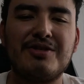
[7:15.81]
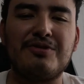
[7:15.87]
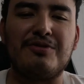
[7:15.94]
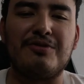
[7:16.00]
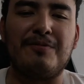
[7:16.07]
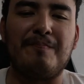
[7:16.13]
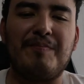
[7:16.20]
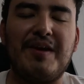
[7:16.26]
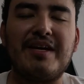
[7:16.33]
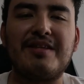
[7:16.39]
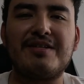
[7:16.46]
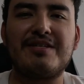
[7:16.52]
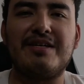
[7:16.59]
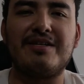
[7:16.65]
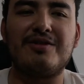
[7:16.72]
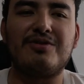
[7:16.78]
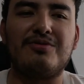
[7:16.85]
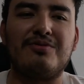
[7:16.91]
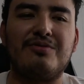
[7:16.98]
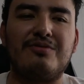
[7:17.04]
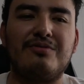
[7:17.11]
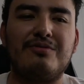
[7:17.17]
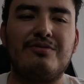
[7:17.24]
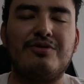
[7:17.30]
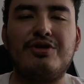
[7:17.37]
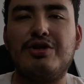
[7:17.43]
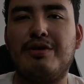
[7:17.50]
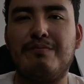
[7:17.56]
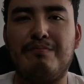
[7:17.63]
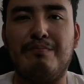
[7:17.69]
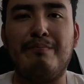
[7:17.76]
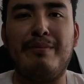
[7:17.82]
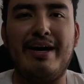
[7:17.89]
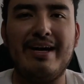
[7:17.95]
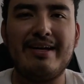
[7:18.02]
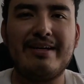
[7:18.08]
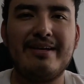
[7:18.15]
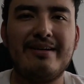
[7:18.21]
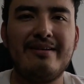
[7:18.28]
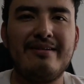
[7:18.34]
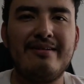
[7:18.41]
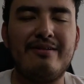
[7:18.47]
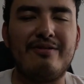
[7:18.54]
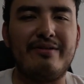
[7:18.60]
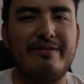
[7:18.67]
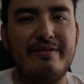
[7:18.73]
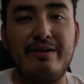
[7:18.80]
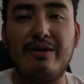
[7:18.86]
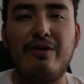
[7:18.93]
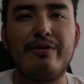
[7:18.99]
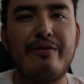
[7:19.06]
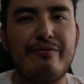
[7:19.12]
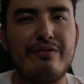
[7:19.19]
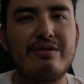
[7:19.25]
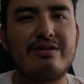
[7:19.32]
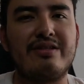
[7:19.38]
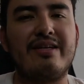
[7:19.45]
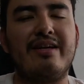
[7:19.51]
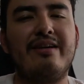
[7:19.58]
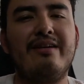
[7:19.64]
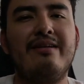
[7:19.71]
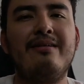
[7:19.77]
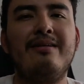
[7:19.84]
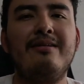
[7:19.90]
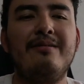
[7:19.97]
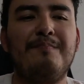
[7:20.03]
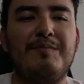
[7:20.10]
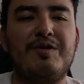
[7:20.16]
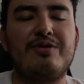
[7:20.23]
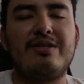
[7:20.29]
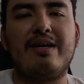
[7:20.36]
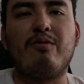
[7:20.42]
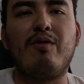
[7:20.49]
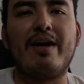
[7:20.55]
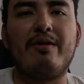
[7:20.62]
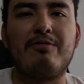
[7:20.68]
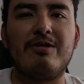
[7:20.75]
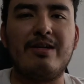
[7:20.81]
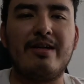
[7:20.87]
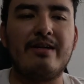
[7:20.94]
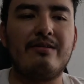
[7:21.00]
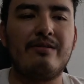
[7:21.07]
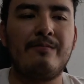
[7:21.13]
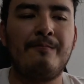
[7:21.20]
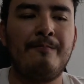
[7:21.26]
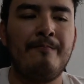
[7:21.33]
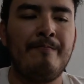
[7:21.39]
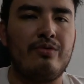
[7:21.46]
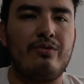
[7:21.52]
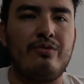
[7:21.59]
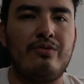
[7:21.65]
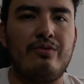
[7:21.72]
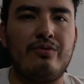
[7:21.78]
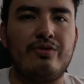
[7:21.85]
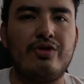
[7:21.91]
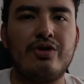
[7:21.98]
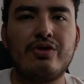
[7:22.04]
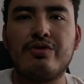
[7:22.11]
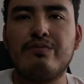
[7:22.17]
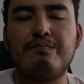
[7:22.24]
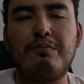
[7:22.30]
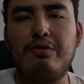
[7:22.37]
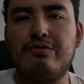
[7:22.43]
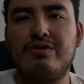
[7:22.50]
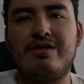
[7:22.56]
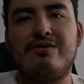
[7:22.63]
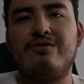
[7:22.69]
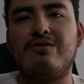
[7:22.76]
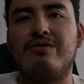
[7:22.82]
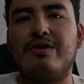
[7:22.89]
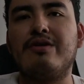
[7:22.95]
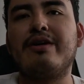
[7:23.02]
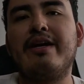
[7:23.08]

So I decided to jump back on the first day, just like 1 hour later, to just post a story.